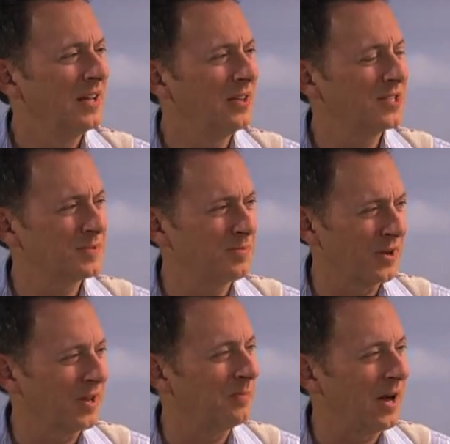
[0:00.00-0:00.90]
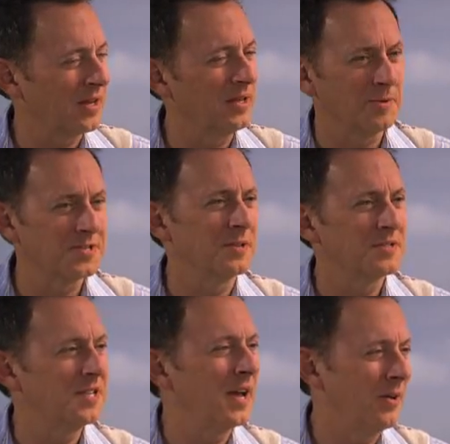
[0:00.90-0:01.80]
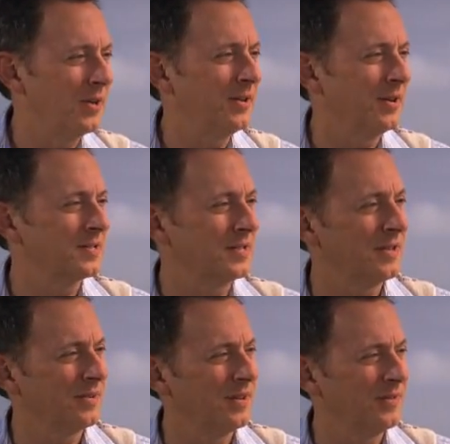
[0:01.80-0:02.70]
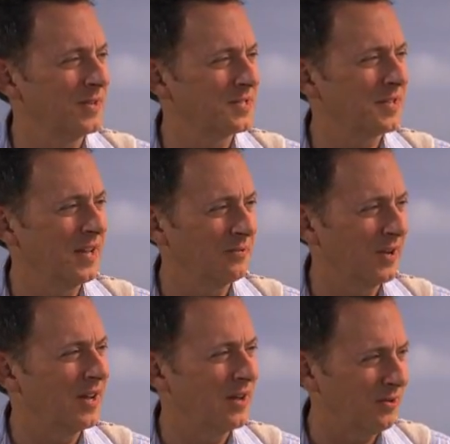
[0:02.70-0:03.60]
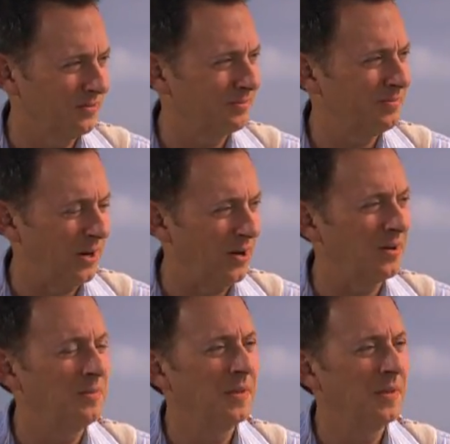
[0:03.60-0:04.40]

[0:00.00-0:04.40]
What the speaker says: let's bring in Michael Emerson and see how he does in this Henry Gale part.